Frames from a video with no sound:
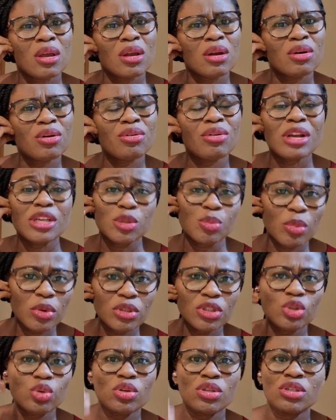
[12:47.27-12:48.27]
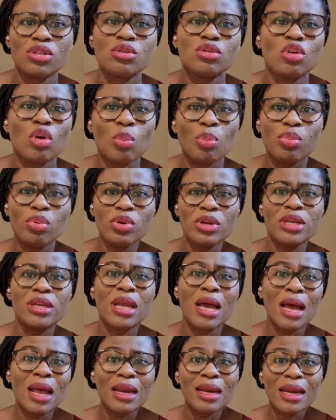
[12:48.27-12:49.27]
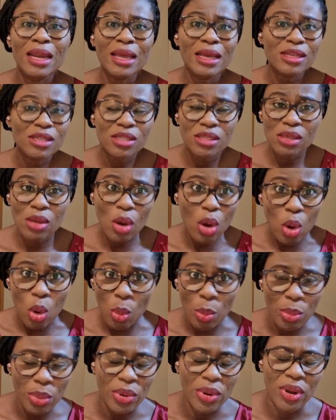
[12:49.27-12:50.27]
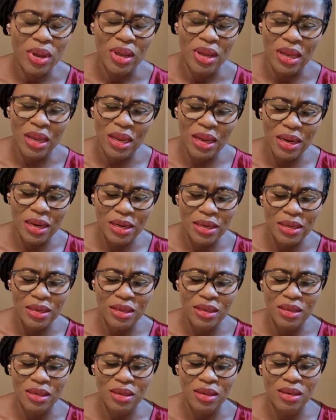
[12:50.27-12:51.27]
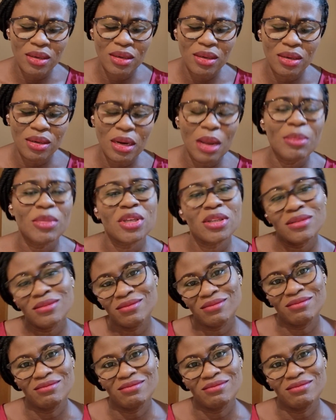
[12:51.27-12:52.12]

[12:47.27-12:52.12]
responding. She was still not pulling her legs up, and I mean,